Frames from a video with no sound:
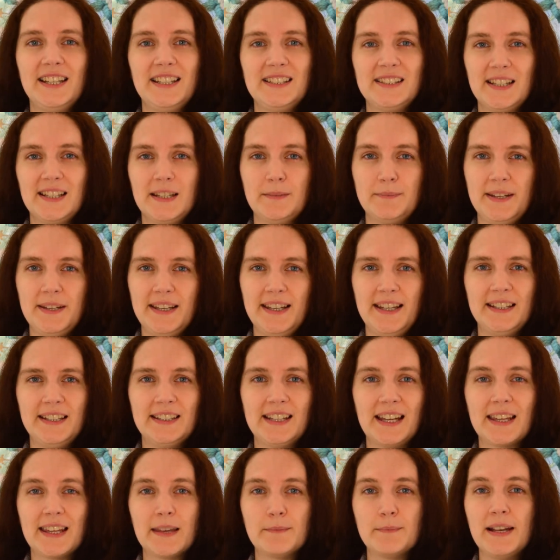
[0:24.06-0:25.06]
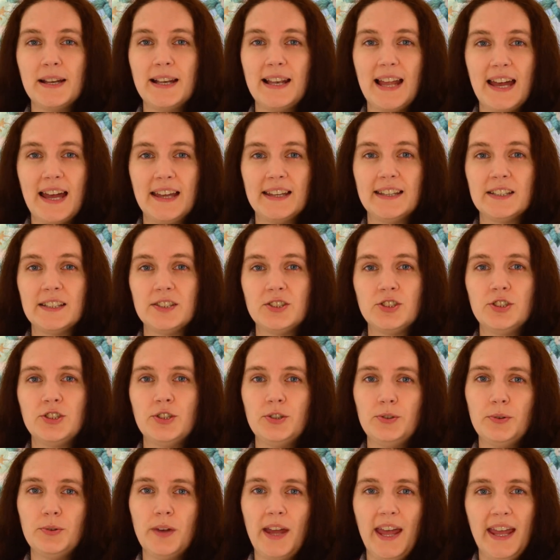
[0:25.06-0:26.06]
is a being that can be likened
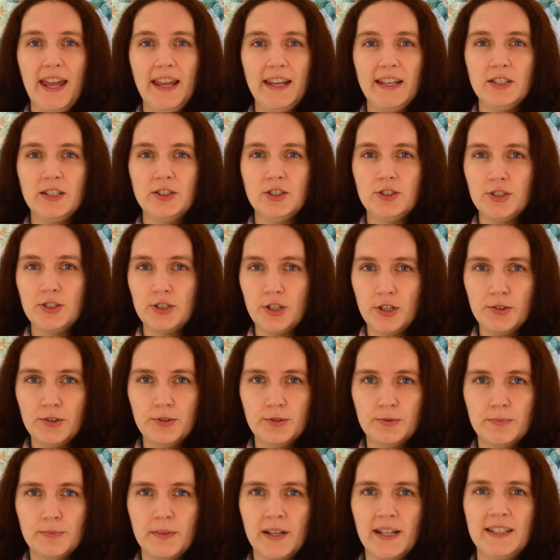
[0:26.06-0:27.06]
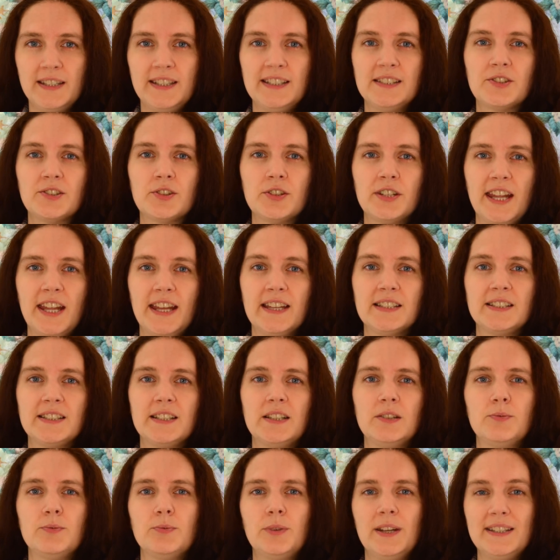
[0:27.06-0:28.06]
to a gnome and is
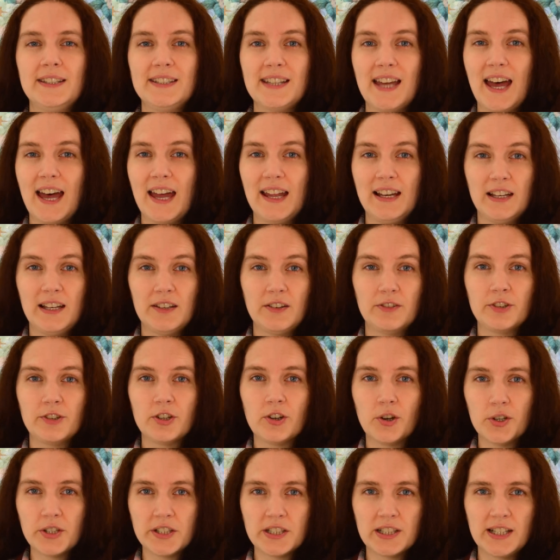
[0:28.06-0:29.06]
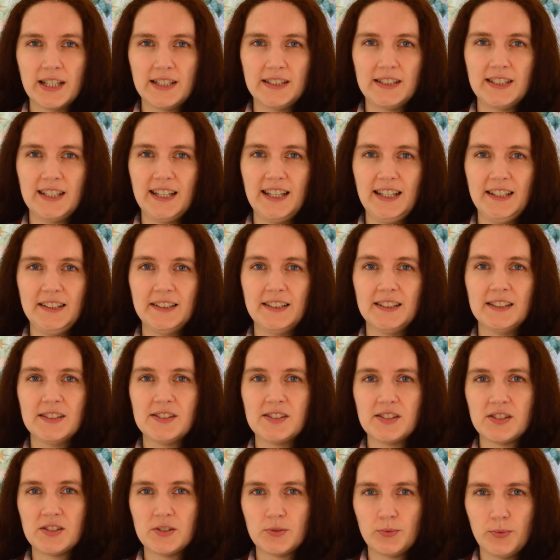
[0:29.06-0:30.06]
connected with the island of Gotland in
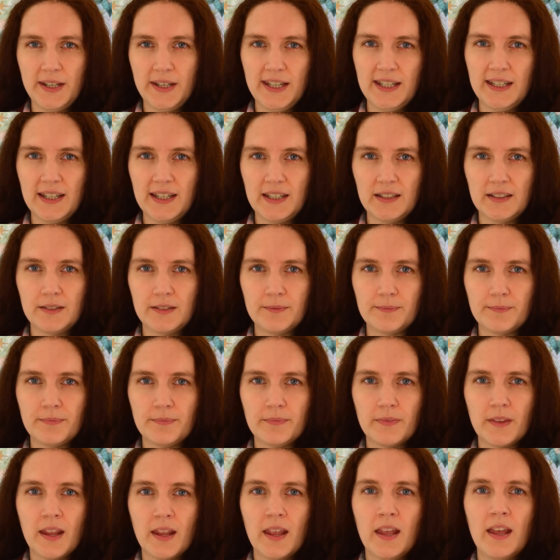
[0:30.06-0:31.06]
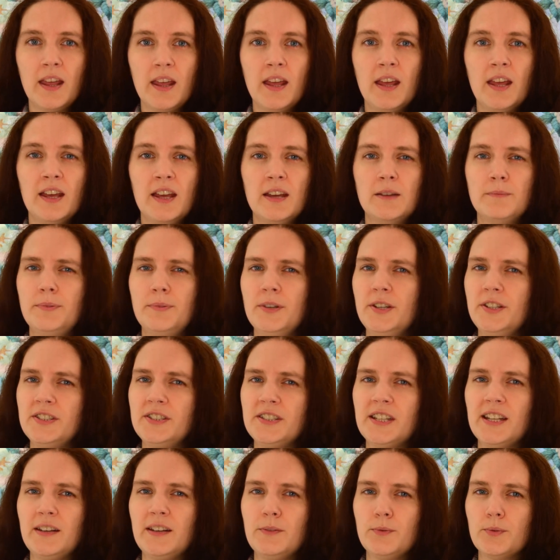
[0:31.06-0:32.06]
Sweden.
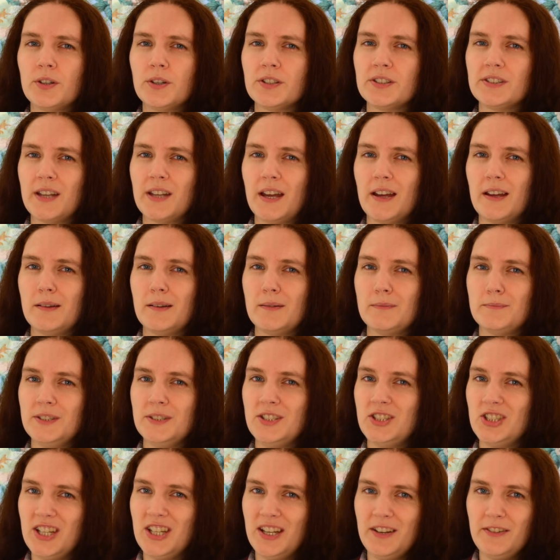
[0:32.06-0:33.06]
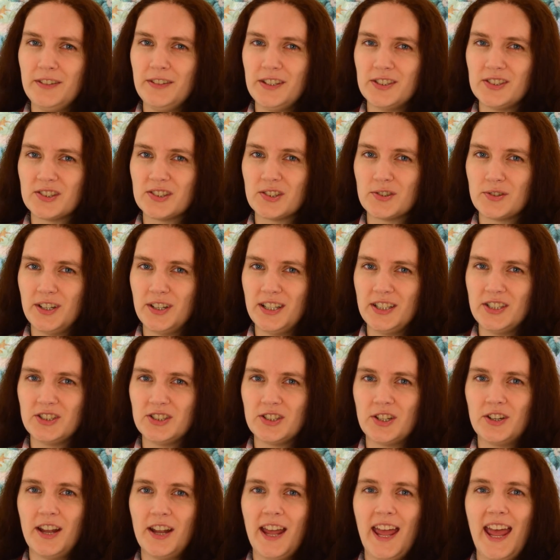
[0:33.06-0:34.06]
Bysen was a mischievous
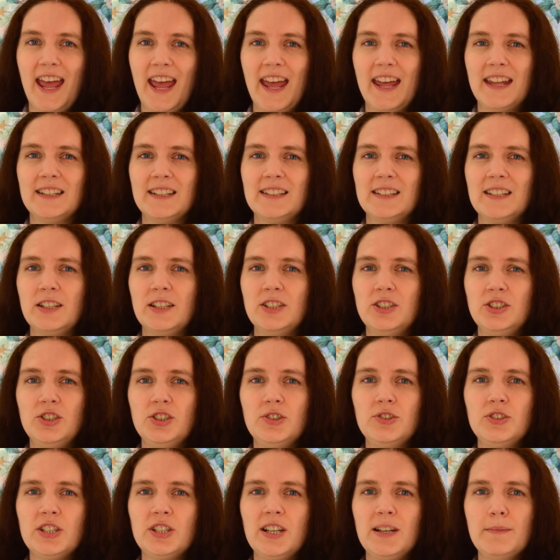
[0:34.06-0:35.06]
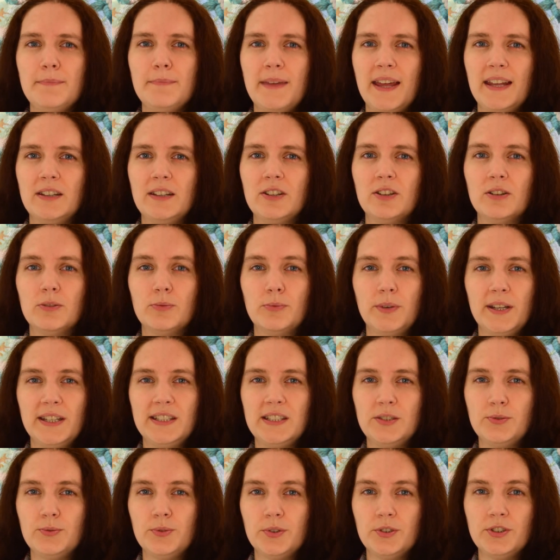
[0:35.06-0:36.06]
creature and usually meddled with
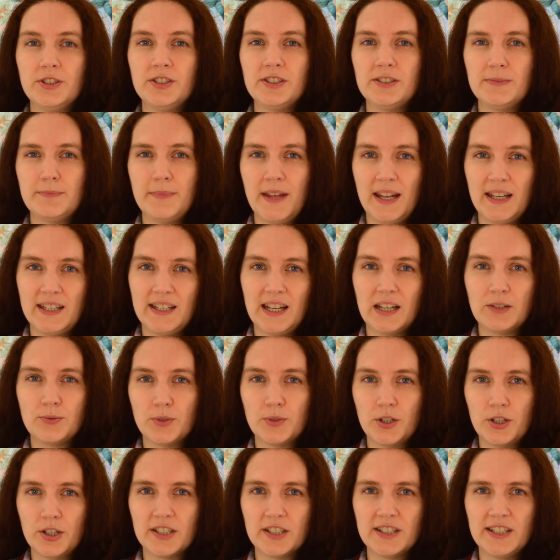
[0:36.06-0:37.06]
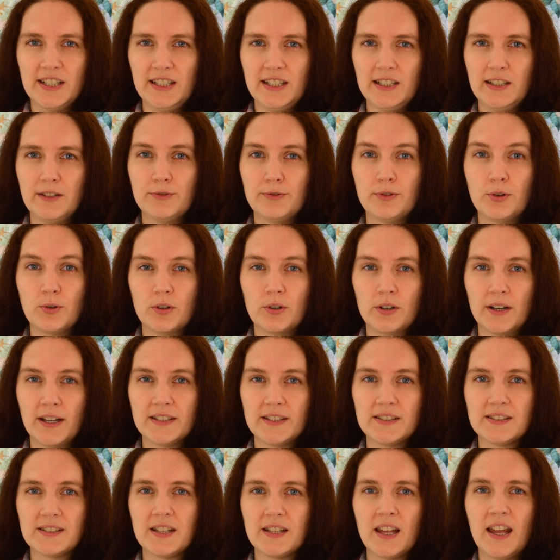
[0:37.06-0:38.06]
the woodsmen that worked in the
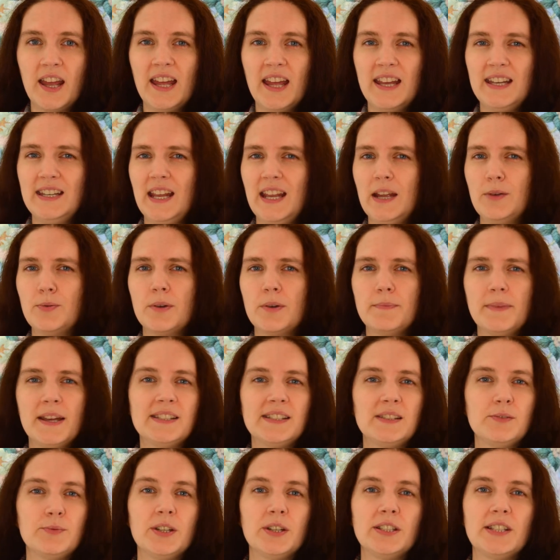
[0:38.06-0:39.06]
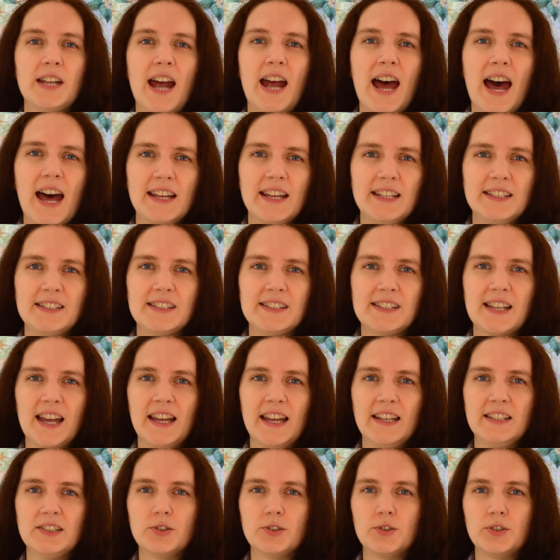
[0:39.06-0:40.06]
forest. They were messing with their
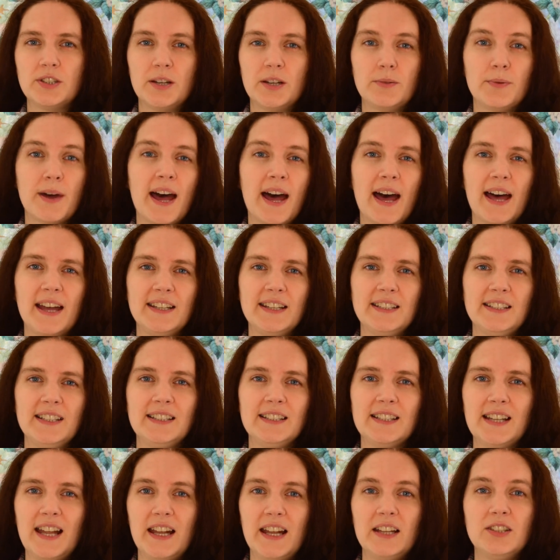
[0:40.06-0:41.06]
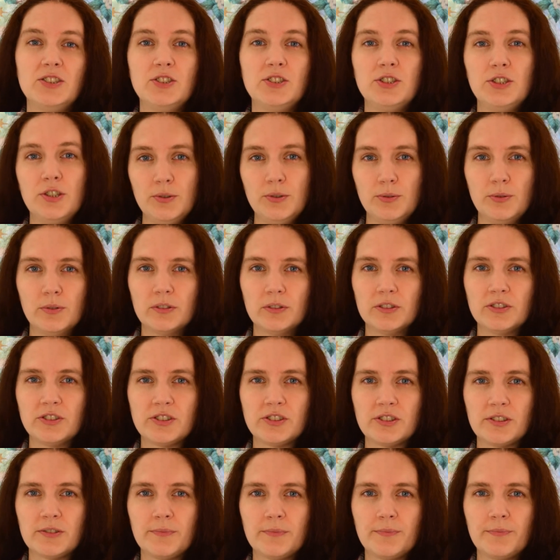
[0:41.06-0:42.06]
eyesight or they were hiding their
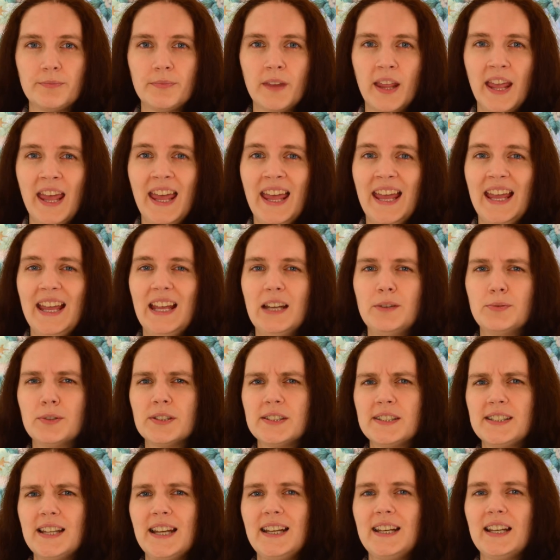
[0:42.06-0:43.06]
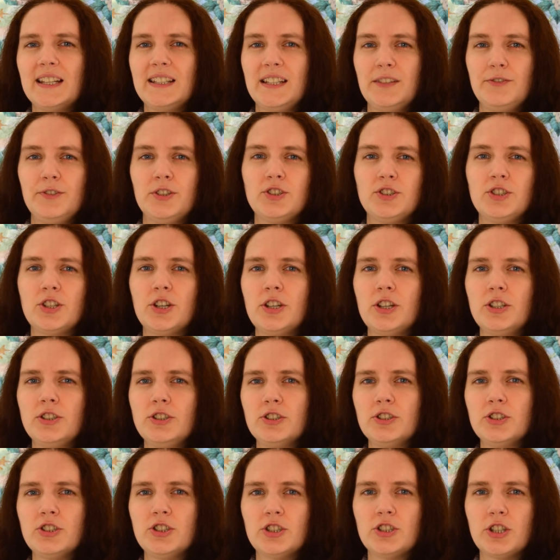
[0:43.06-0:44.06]
tools. It was said that if you turned
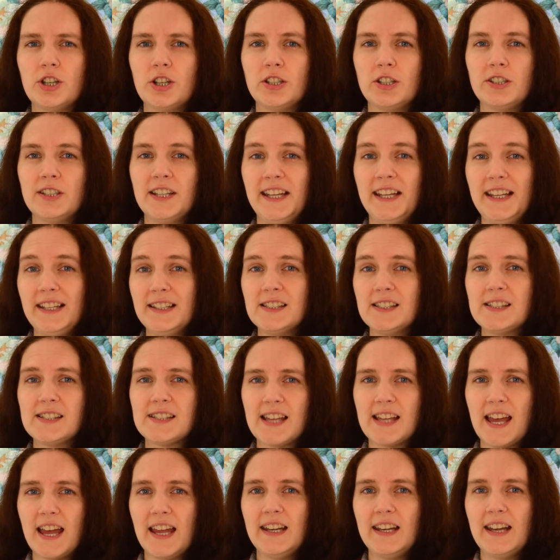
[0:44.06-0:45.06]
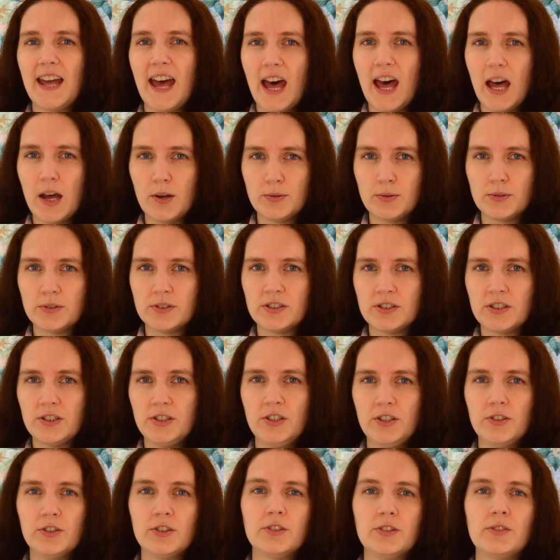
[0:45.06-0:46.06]
your shirt inside out,
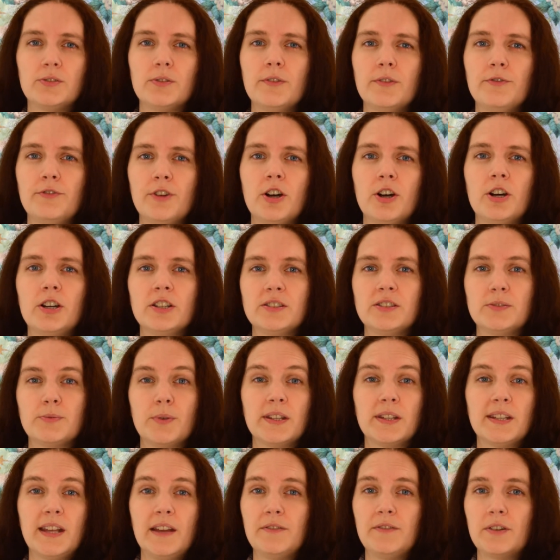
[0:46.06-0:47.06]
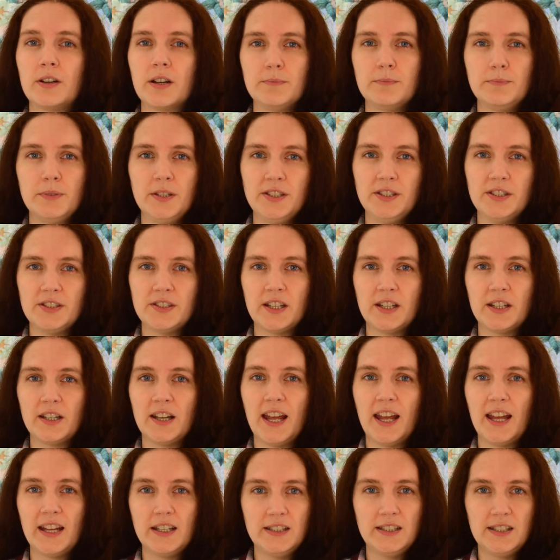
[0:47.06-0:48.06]
you could reverse whatever a Bysen
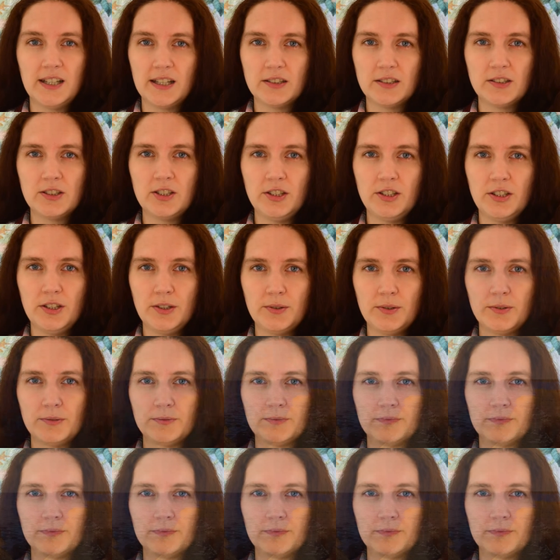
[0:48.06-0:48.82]
had done to you.